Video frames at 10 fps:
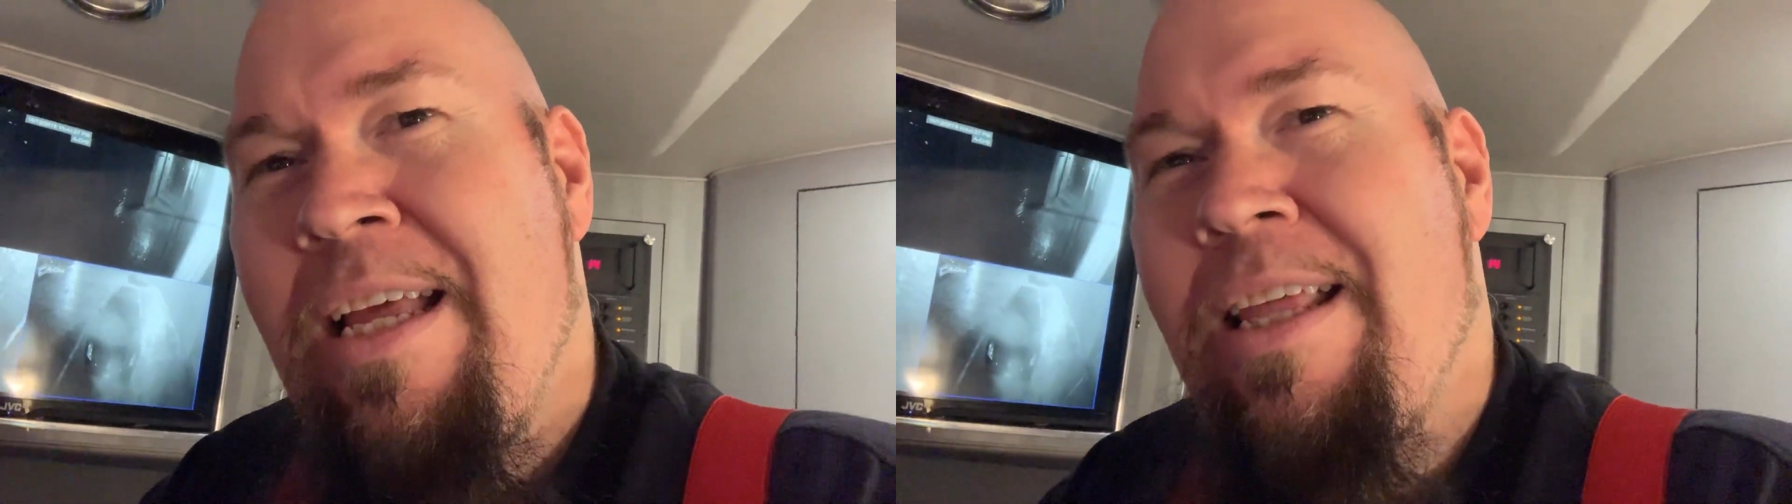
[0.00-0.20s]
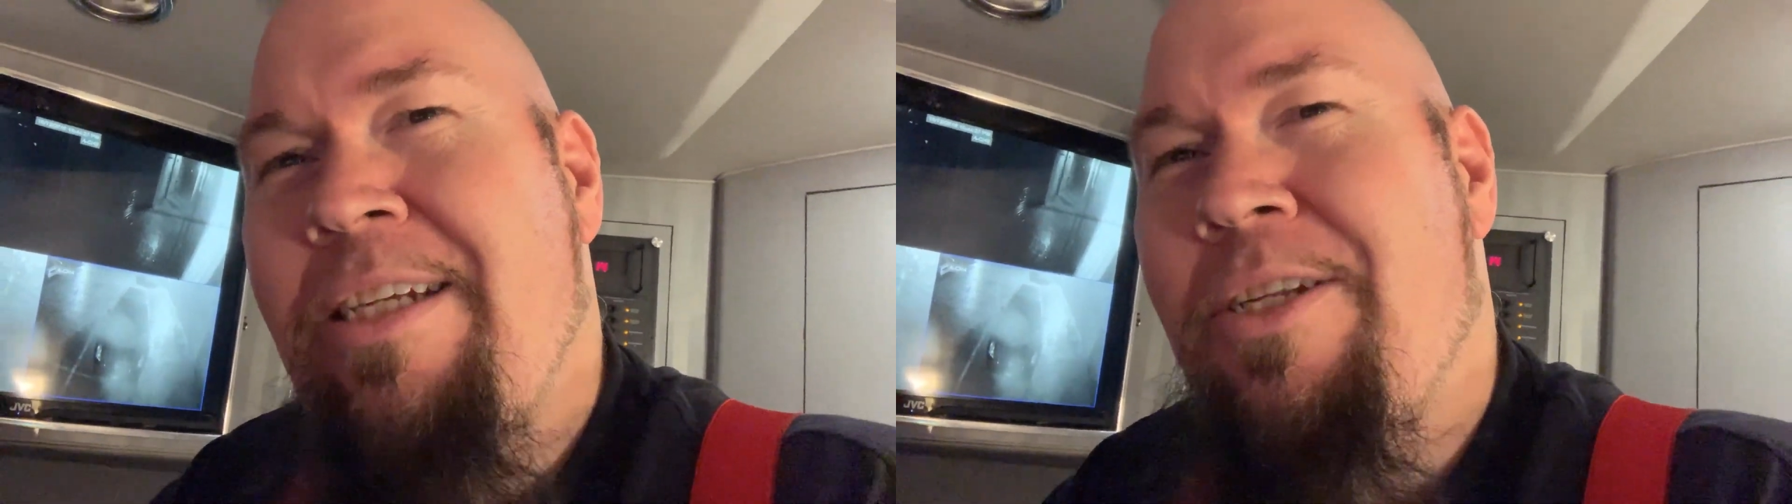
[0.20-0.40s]

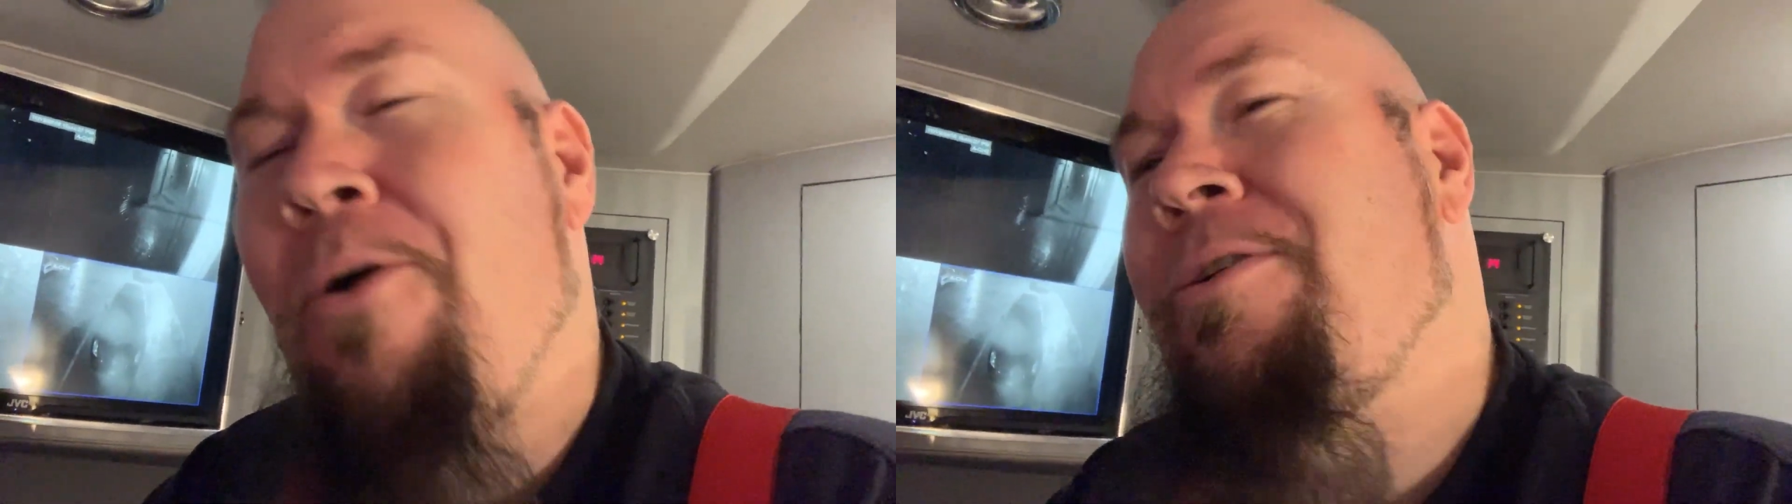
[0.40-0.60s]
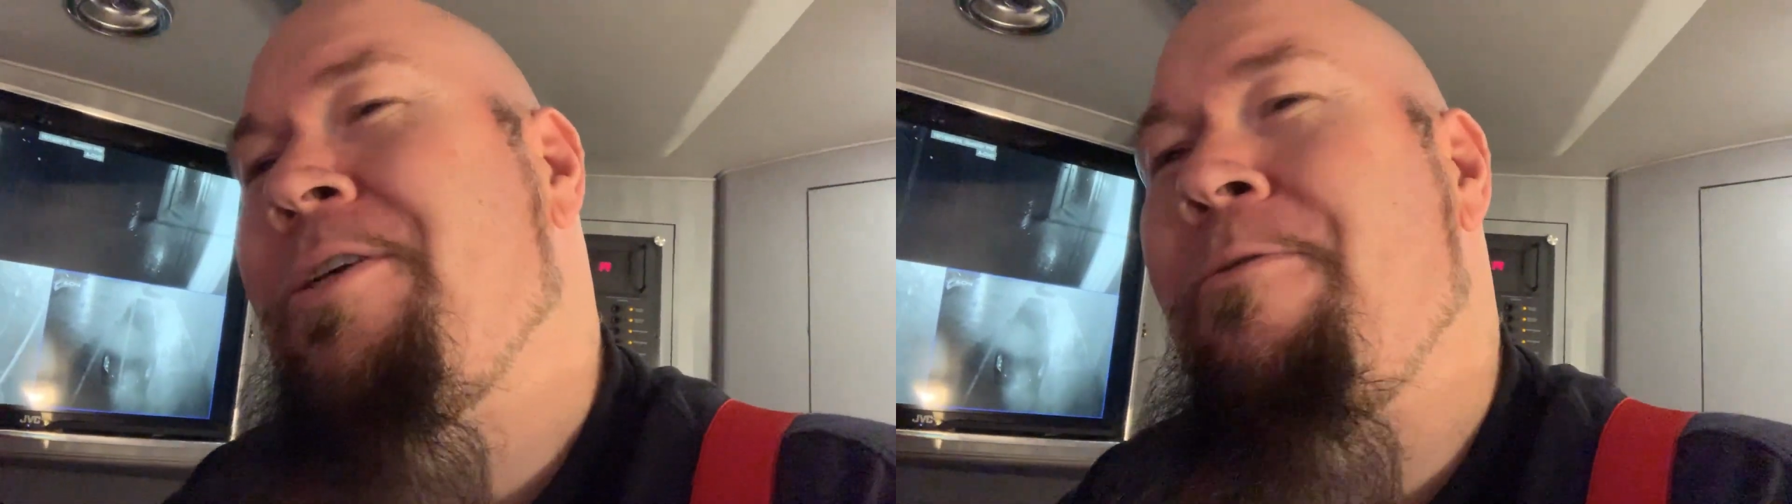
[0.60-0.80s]
They
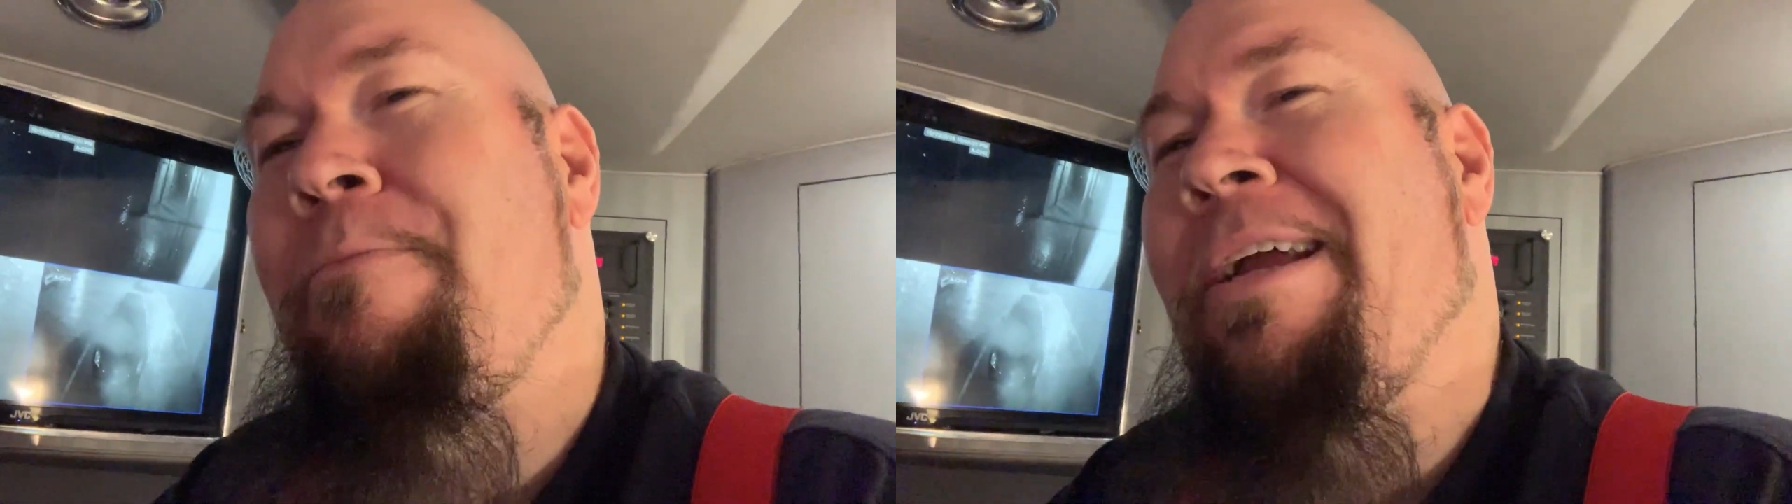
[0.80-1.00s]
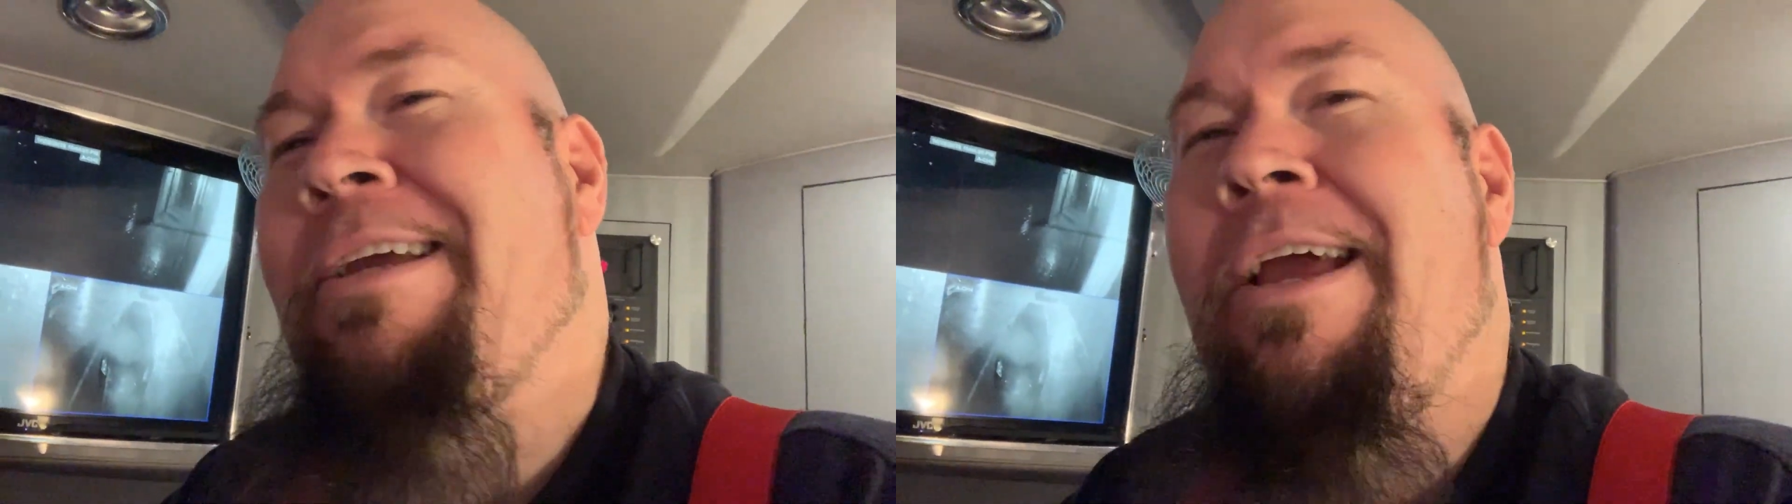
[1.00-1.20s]
stole some of
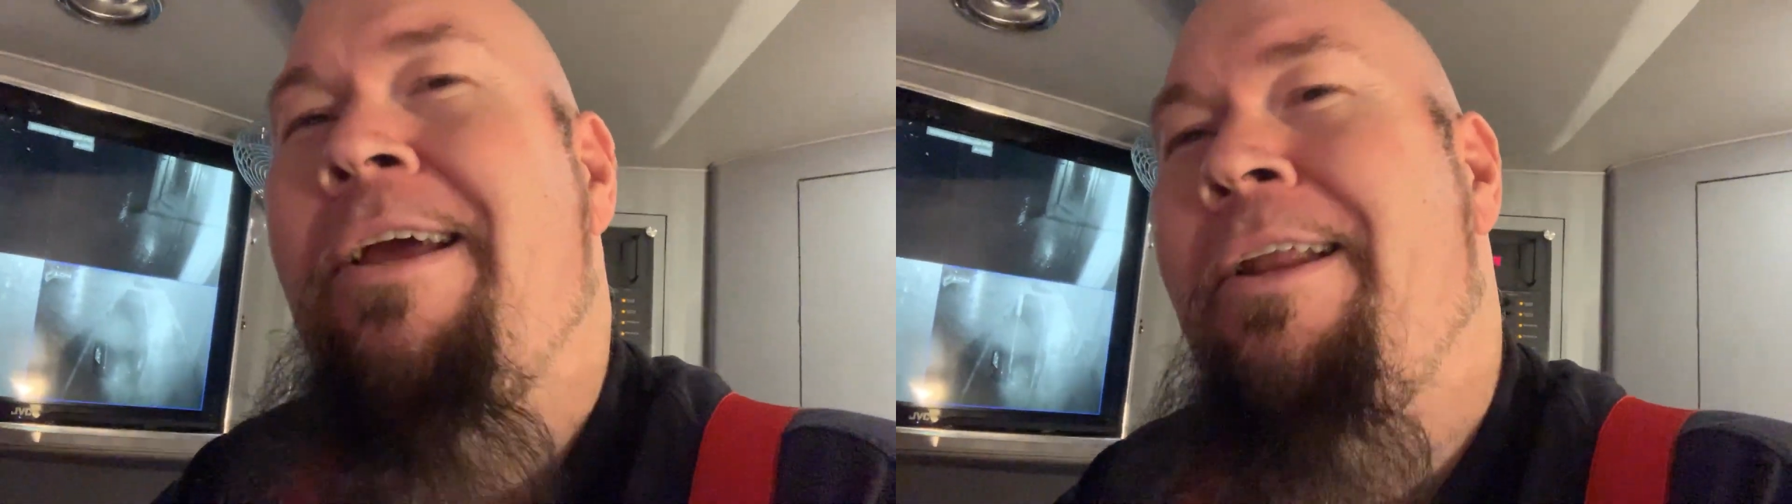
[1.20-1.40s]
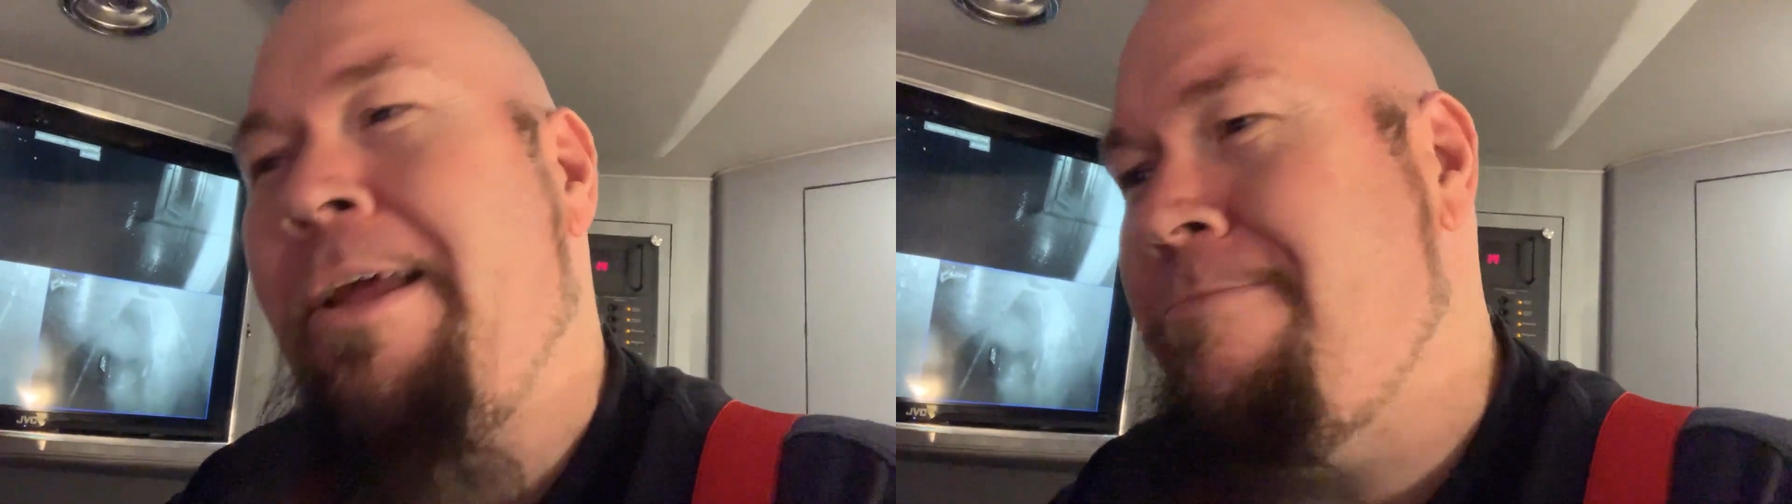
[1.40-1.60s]
my
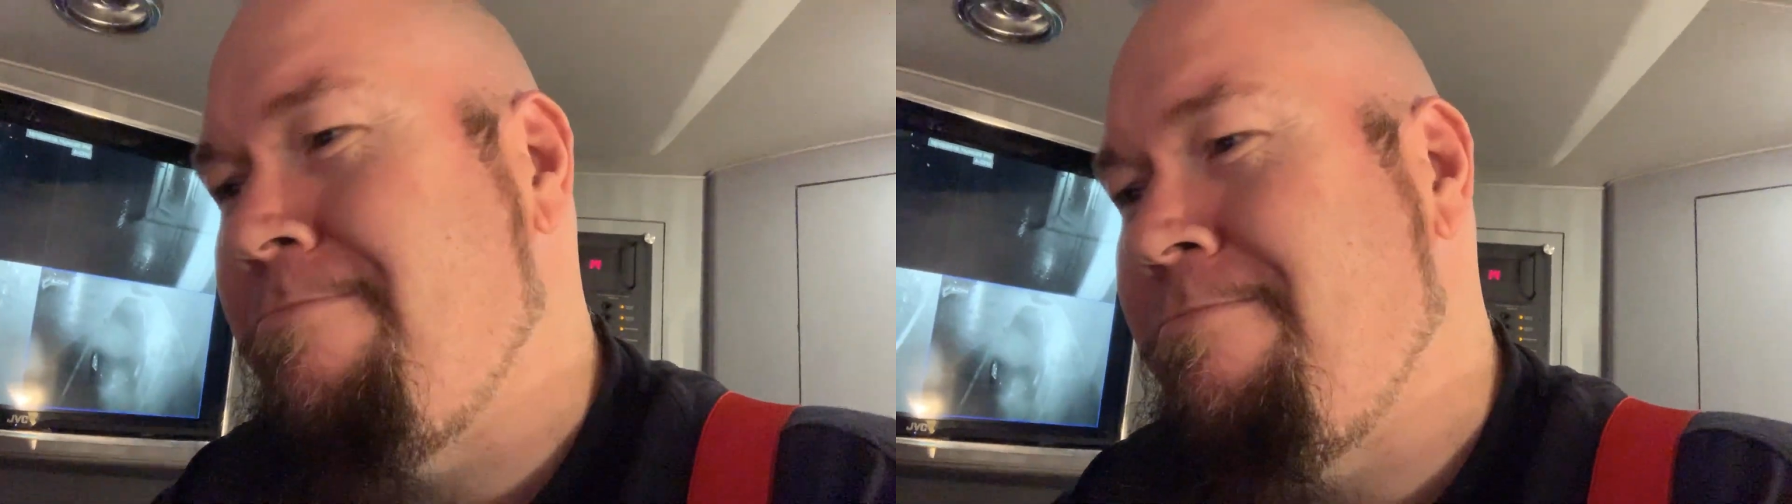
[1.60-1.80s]
candy.